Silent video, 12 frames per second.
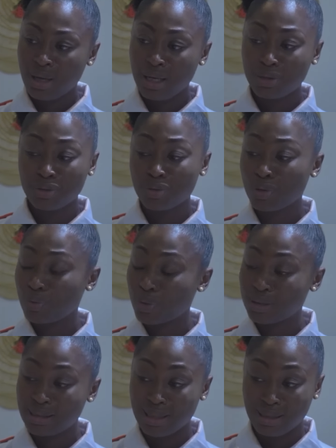I do not
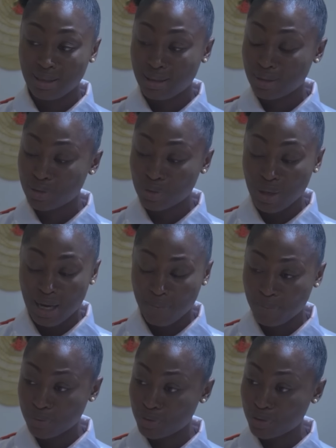want anything to
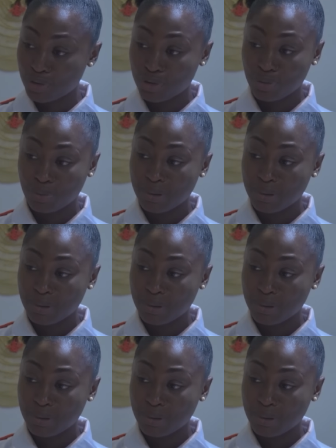happen to you,